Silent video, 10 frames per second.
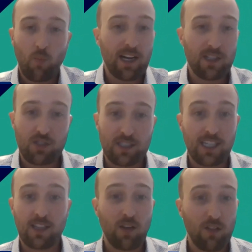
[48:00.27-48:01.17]
why not just
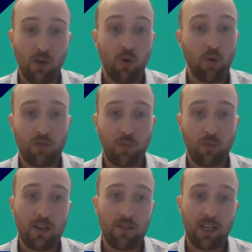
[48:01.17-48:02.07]
get the whole
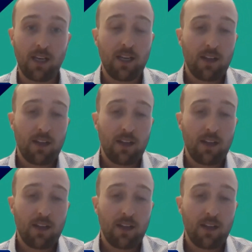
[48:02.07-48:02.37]
suite of it,